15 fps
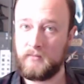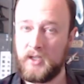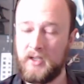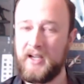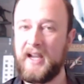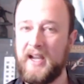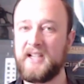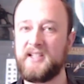
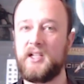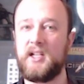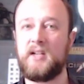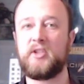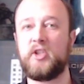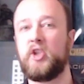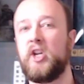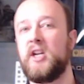As the name
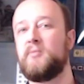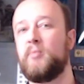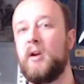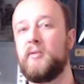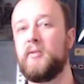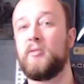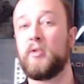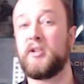suggests,
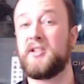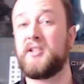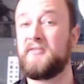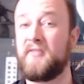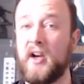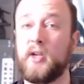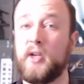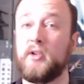Privateer Press has
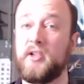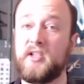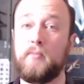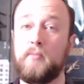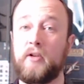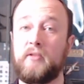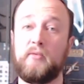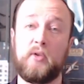finally released
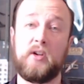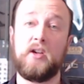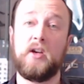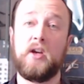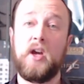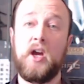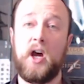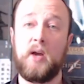Mark III
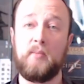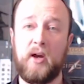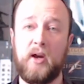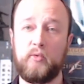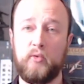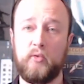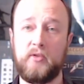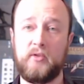Unbound
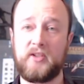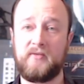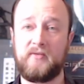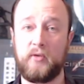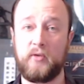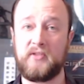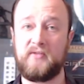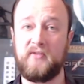rules for
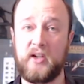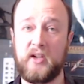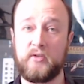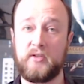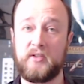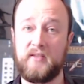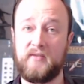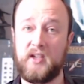those
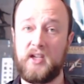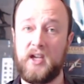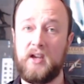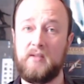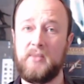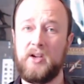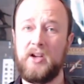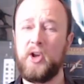veterans of the game
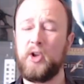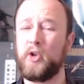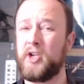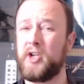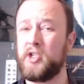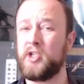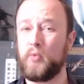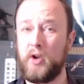
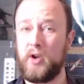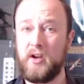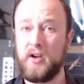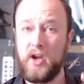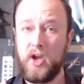looking to run